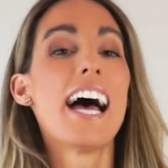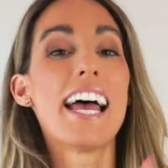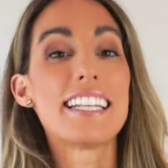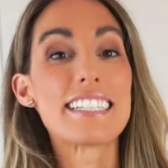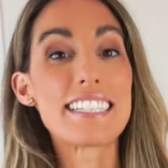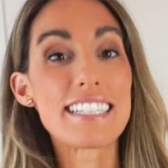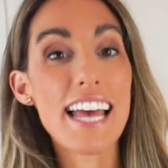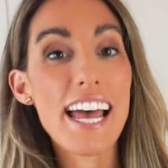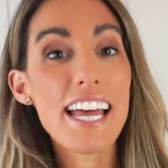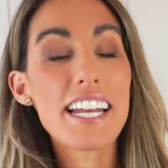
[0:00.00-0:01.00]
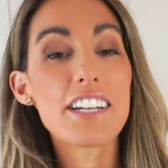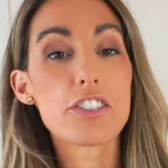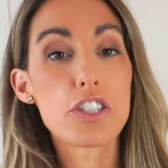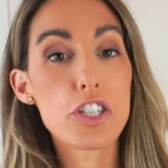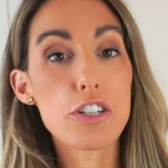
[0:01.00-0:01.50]
instead
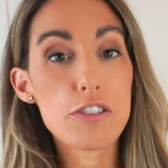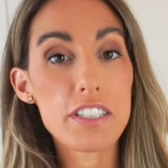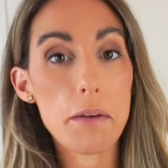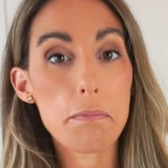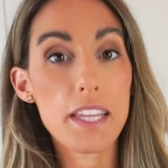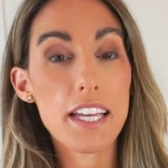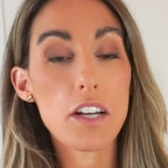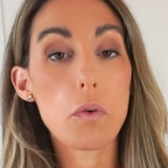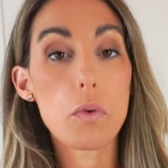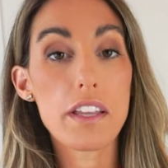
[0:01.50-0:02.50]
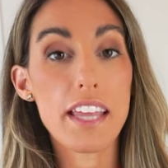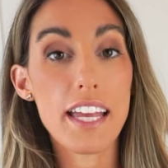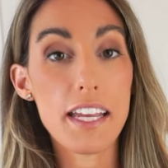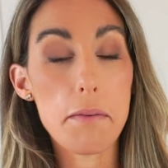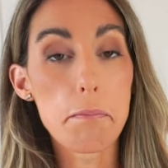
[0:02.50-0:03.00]
choose something with
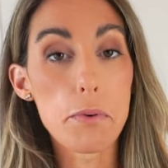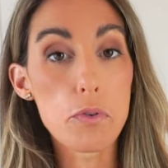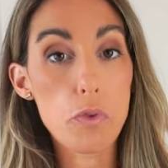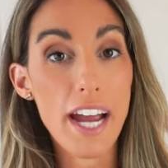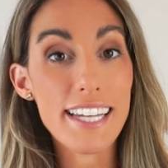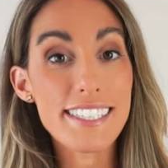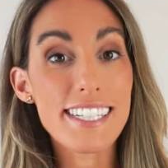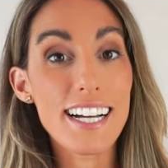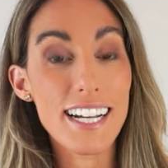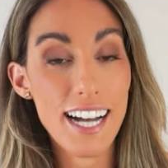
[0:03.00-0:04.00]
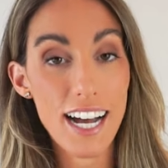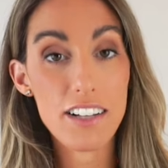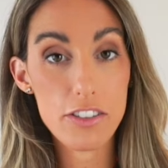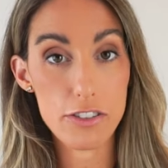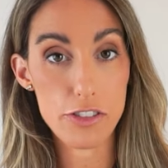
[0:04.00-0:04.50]
a bright
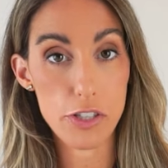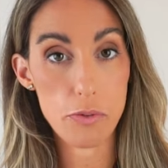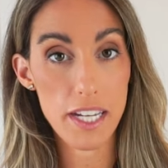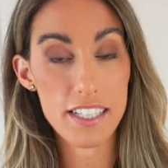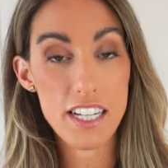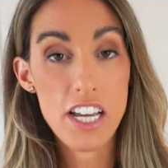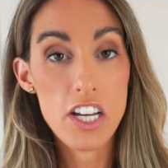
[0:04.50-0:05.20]
color to it.